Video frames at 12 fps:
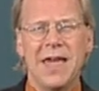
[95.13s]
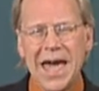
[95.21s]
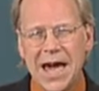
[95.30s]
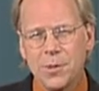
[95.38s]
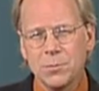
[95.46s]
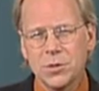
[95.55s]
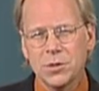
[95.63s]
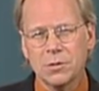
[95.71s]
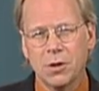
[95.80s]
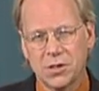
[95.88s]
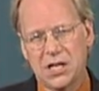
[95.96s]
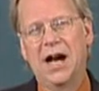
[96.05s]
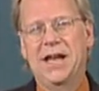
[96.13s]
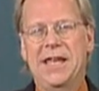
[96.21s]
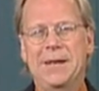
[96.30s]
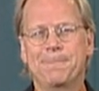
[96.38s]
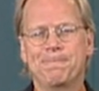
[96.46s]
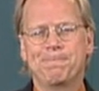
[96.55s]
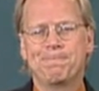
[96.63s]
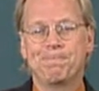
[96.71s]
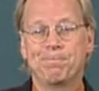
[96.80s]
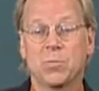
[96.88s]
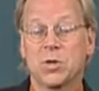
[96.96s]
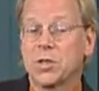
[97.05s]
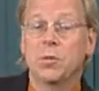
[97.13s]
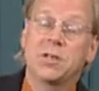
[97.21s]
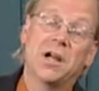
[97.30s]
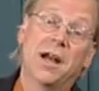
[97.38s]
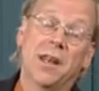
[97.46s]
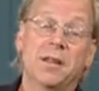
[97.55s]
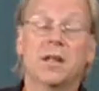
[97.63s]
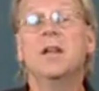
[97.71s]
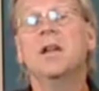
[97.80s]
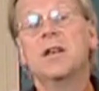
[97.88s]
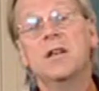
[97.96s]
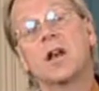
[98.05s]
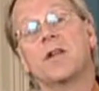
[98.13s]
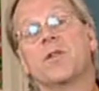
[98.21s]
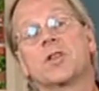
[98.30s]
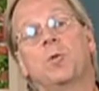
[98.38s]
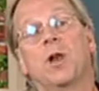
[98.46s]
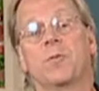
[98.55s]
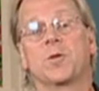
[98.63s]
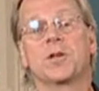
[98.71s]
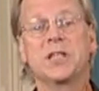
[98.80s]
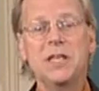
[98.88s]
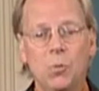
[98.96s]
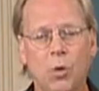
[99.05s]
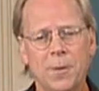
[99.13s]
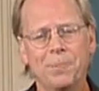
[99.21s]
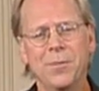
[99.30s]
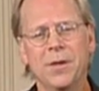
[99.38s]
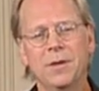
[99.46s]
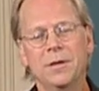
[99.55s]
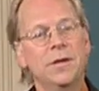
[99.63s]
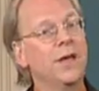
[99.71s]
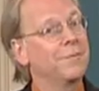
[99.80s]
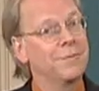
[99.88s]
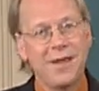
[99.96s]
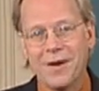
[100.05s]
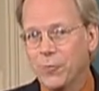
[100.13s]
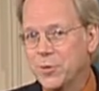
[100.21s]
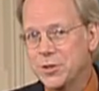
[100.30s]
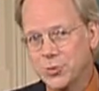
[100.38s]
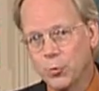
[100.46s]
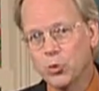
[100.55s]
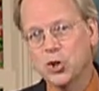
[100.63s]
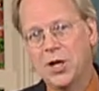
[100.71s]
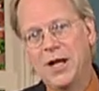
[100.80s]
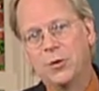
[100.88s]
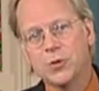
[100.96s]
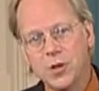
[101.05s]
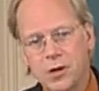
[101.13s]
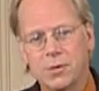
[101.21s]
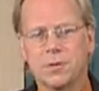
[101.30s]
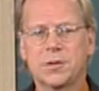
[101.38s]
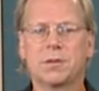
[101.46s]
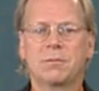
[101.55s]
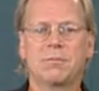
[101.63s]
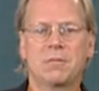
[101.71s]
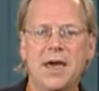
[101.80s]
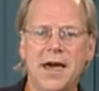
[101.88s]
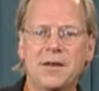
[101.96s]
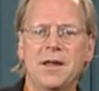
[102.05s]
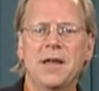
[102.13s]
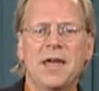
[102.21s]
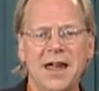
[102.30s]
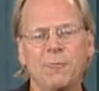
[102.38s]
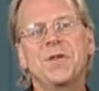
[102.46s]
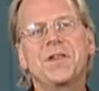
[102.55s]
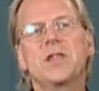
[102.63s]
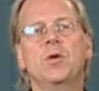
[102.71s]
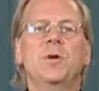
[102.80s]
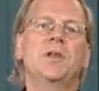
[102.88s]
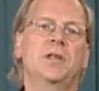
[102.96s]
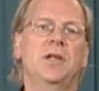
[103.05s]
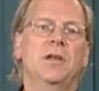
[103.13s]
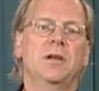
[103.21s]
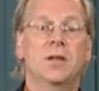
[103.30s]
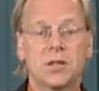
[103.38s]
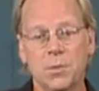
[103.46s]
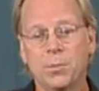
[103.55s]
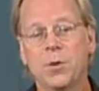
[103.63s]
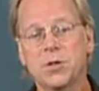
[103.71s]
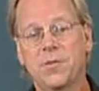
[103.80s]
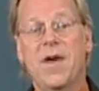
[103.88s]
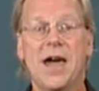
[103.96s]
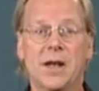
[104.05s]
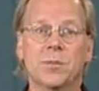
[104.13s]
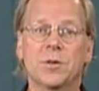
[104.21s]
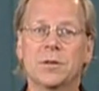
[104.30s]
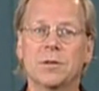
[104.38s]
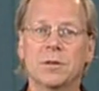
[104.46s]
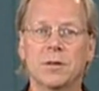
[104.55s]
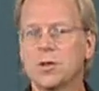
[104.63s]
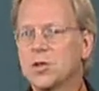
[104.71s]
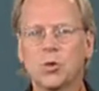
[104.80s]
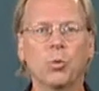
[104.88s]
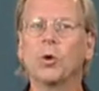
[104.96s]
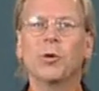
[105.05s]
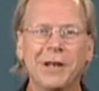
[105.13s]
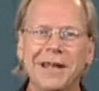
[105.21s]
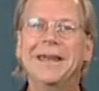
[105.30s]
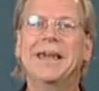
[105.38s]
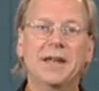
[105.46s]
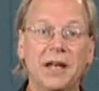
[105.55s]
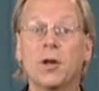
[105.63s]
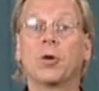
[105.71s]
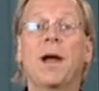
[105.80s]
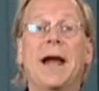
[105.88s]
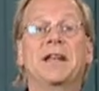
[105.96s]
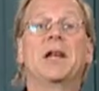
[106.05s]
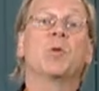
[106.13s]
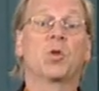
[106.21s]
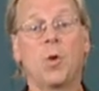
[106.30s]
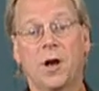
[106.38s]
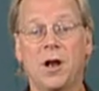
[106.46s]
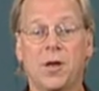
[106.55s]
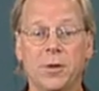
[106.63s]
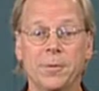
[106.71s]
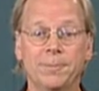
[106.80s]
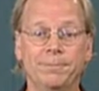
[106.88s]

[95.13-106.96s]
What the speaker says: Atoms are tiny, so tiny that none of us will ever see one, yet every school child knows that everything that we see is composed of atoms, swirling and interacting with one another.